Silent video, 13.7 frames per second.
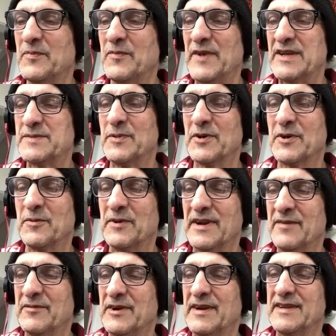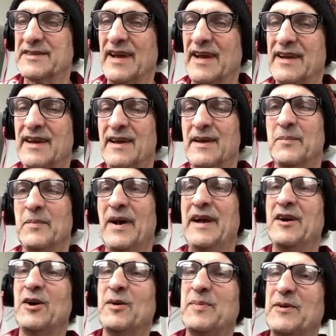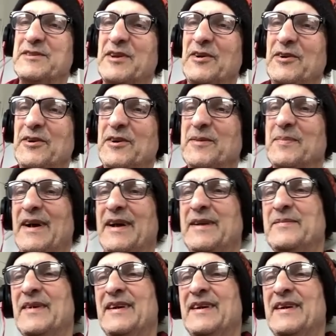Facebook or whatever, and he's like, my elbows hurt, my